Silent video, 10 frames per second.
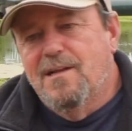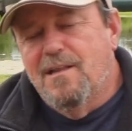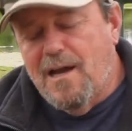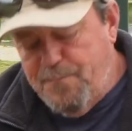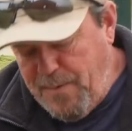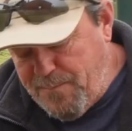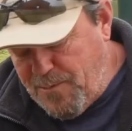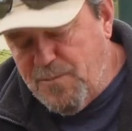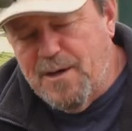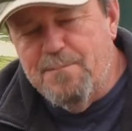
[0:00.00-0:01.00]
A lot of people
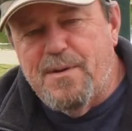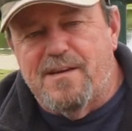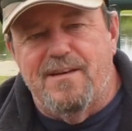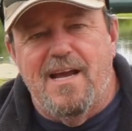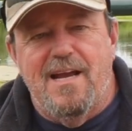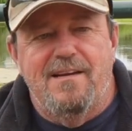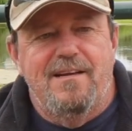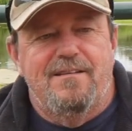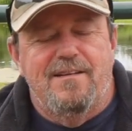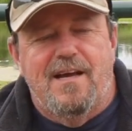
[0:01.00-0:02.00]
are running Bix and Andys,